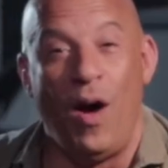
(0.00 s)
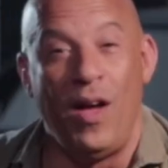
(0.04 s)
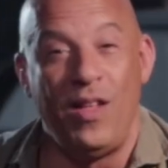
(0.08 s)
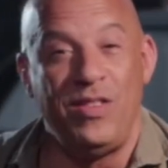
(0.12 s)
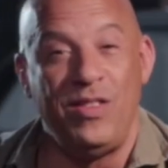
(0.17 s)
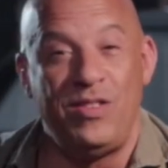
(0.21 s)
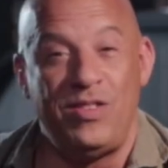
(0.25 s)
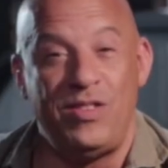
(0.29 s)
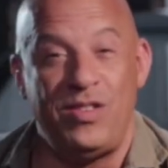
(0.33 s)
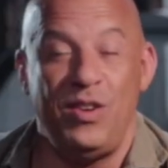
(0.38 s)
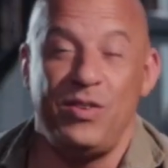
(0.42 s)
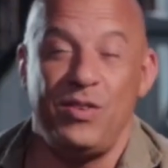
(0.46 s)

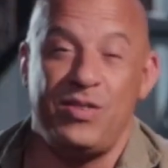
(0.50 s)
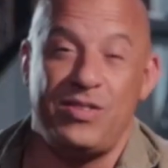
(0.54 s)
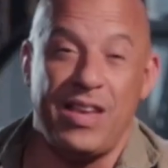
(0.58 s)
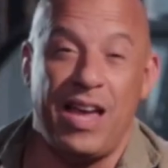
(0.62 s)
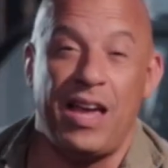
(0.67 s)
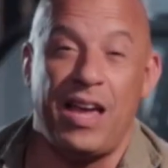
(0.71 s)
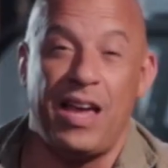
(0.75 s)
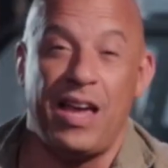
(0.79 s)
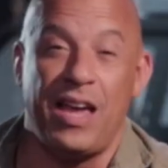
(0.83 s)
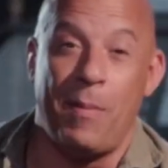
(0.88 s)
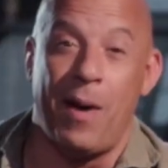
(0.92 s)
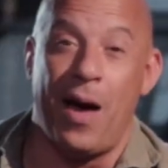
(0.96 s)
Once
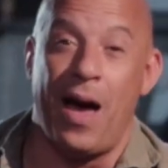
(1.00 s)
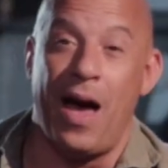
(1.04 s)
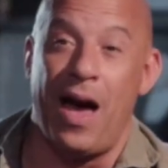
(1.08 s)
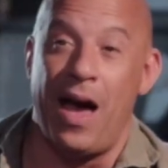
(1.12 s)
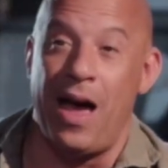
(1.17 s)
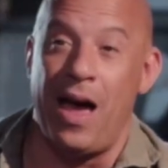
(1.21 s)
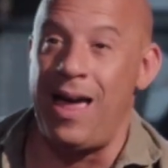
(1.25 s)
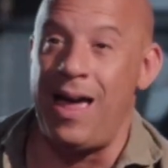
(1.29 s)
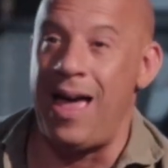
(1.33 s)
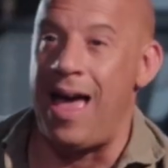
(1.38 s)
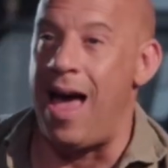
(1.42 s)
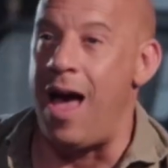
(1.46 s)
you say
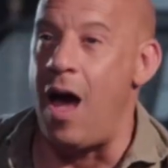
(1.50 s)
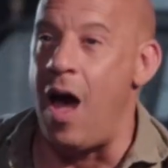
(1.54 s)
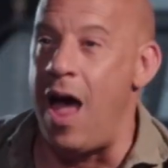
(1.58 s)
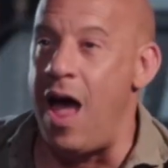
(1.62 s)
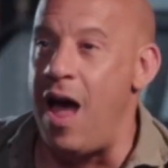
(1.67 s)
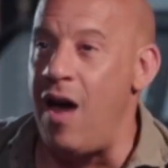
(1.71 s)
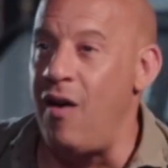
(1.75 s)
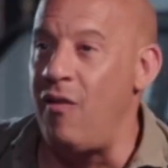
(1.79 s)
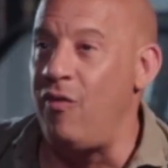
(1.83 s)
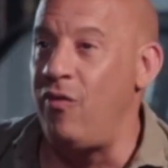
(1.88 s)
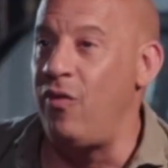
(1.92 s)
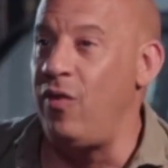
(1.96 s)
goodbye,
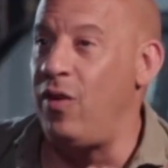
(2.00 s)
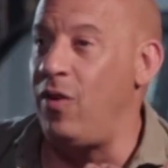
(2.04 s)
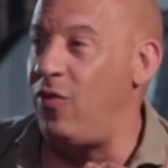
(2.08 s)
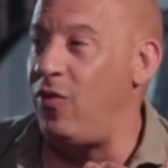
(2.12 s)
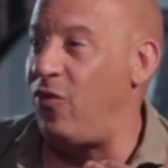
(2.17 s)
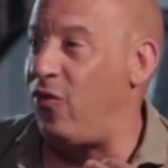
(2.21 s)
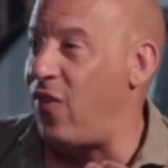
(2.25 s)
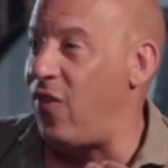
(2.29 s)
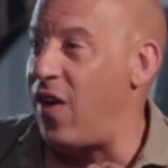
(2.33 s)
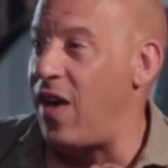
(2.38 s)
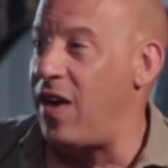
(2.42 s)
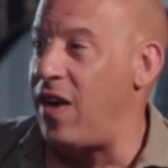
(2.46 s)

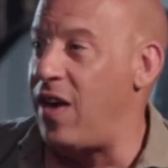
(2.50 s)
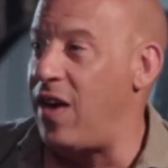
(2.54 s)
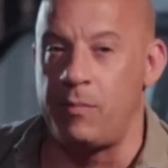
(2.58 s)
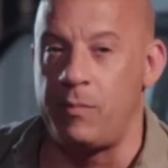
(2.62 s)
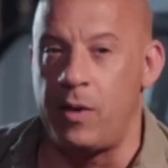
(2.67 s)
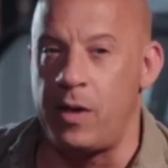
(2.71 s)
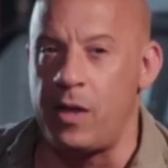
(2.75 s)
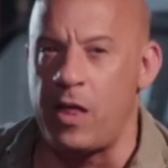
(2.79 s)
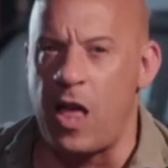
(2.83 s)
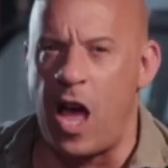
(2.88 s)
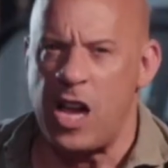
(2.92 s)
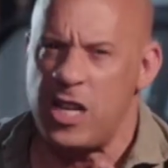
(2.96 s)
every
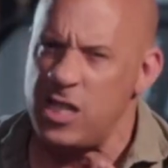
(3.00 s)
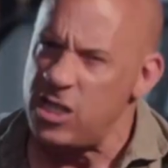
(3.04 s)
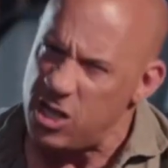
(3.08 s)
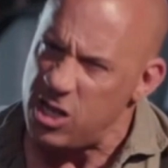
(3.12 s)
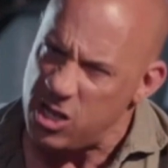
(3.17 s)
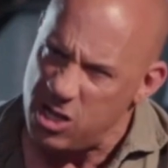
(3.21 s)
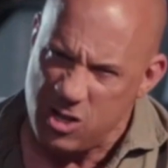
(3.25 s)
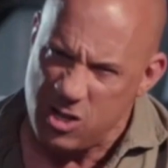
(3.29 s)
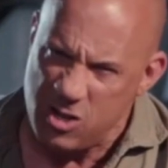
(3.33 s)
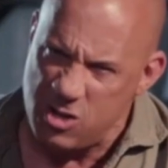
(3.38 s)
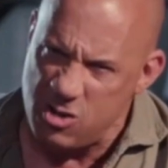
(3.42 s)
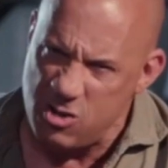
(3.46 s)
face looks at
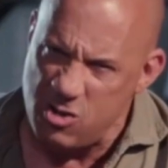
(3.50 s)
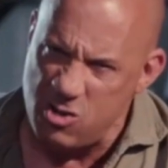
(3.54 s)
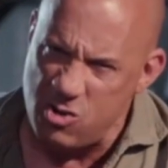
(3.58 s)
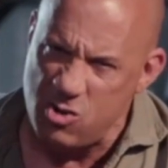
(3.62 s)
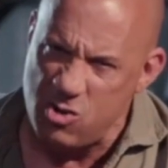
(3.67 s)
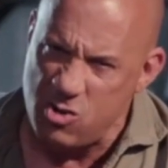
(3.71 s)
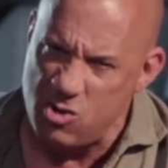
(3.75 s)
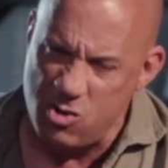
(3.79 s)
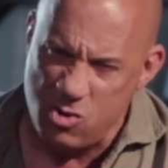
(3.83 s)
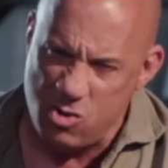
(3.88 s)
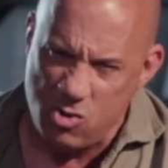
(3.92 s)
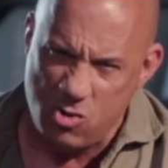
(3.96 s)
me like
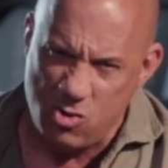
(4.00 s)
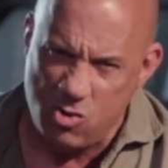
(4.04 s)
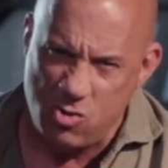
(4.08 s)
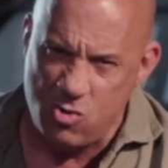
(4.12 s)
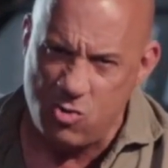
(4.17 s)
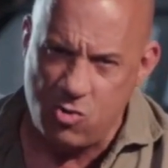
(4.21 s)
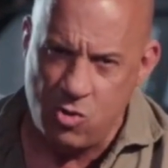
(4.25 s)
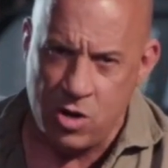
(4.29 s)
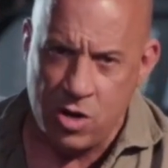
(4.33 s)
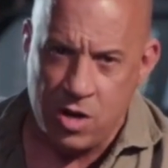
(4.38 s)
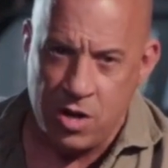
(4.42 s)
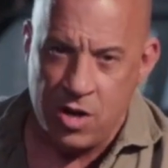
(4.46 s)

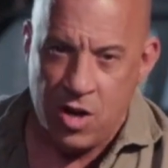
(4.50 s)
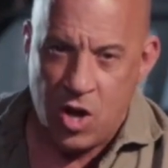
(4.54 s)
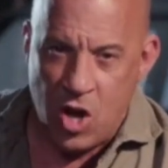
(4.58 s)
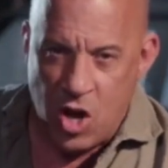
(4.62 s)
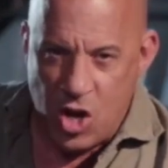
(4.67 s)
you,